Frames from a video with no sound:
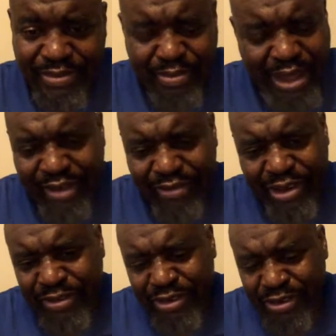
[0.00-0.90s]

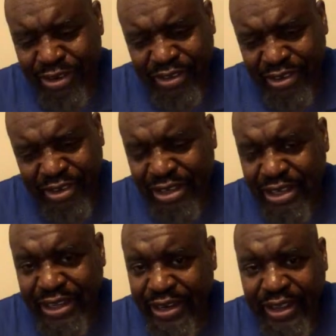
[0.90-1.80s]
background noise and all
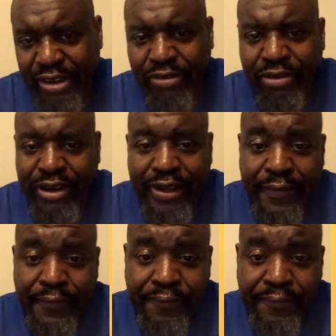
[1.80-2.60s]
that ain't gonna work out.